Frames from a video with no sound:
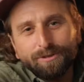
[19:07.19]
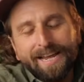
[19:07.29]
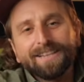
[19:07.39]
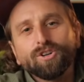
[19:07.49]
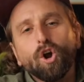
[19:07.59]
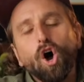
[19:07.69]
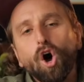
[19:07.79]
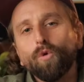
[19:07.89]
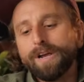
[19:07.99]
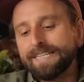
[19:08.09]
dads are
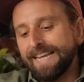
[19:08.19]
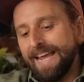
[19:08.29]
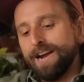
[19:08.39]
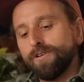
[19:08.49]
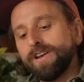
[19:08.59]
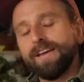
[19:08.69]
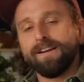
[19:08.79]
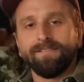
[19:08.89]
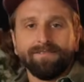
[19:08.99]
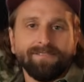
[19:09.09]
always
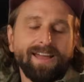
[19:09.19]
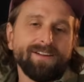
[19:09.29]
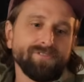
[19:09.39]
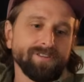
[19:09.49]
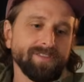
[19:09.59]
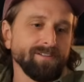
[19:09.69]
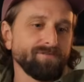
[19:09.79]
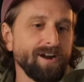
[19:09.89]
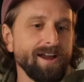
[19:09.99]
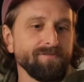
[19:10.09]
carrying everything
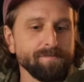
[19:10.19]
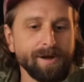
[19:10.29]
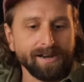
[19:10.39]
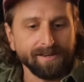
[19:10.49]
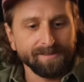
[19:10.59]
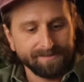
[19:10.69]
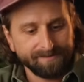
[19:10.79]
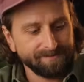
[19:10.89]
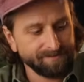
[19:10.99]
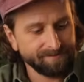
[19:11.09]
for everybody.
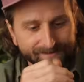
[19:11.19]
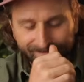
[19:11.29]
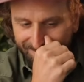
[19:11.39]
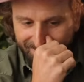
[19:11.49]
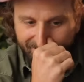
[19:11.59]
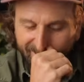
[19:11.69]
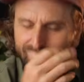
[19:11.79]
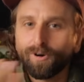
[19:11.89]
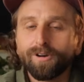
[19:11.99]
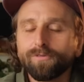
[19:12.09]

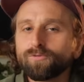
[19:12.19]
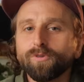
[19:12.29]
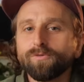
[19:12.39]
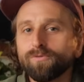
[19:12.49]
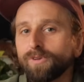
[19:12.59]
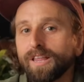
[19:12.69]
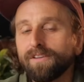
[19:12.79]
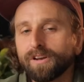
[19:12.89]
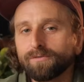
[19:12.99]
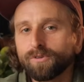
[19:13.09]
We
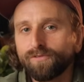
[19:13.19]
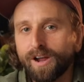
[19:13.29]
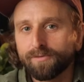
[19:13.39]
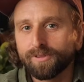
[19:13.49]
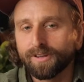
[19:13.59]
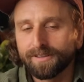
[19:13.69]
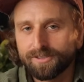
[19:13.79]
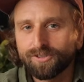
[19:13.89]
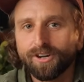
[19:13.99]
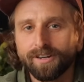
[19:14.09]
love it. We're fine with it.
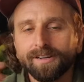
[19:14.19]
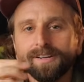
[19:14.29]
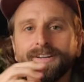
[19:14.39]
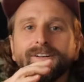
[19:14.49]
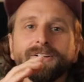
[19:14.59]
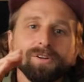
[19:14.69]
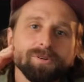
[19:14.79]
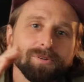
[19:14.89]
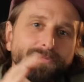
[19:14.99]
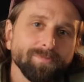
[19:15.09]
It's good.
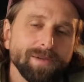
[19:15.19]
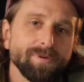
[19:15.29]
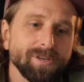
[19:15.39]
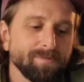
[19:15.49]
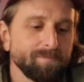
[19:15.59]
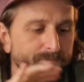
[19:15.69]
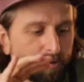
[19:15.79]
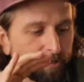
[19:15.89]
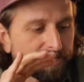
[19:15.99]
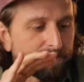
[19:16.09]
Maybe
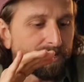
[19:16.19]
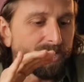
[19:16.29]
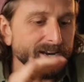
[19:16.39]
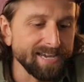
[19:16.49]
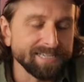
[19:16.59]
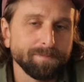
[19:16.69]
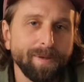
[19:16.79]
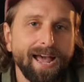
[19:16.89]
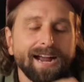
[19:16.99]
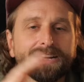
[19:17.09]
put something on his
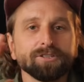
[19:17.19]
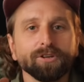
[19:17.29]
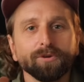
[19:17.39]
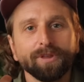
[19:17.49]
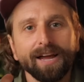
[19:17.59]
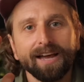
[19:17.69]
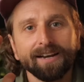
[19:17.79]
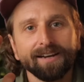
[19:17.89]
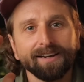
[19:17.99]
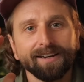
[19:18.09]
back so
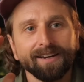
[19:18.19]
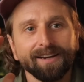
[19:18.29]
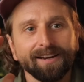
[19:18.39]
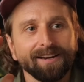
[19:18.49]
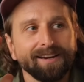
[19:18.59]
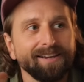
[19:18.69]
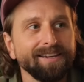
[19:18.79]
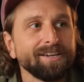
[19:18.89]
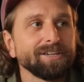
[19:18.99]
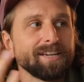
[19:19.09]
that
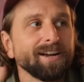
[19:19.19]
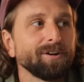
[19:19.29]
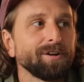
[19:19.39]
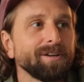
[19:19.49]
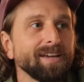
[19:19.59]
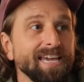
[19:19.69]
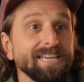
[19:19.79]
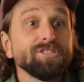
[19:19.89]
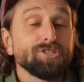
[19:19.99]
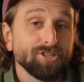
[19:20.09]
he can carry
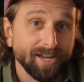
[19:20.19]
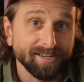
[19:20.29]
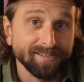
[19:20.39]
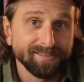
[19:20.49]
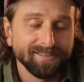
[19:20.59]
his shit